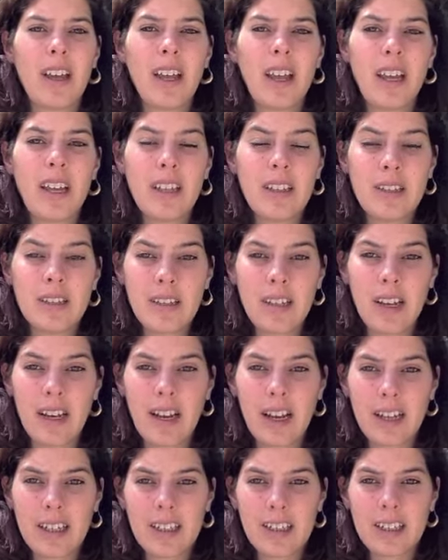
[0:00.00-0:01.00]

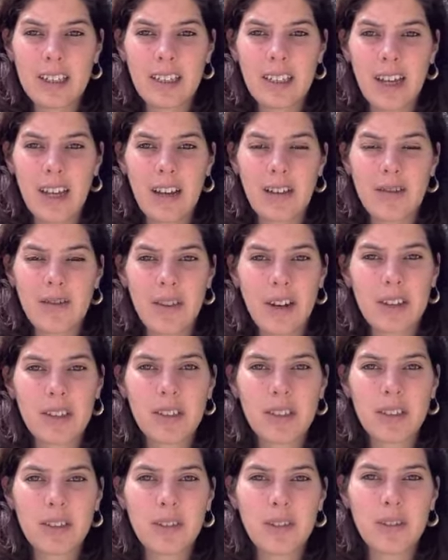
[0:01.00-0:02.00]
intellect and
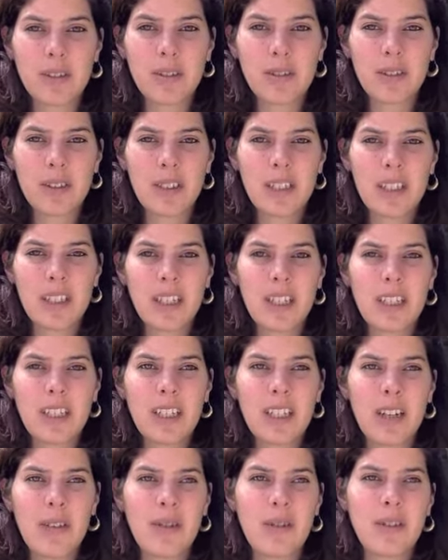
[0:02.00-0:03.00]
rational,
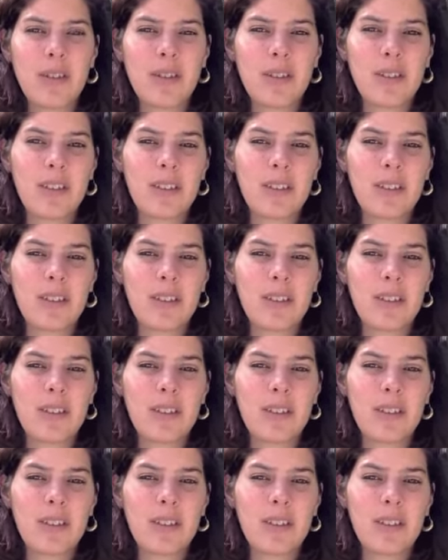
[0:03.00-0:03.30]
they would